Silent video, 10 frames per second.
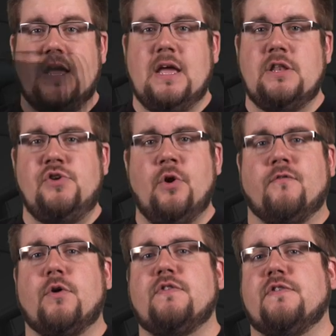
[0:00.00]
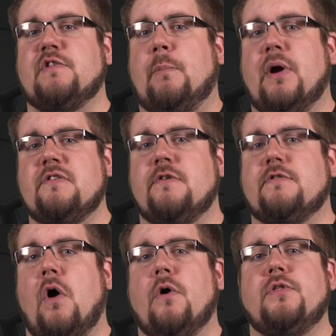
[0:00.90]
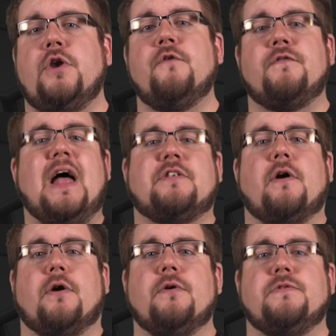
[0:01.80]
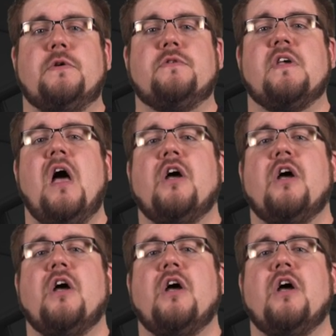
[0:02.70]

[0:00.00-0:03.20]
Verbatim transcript: in Universal Suppressors Are the New Flat Dark Earth News,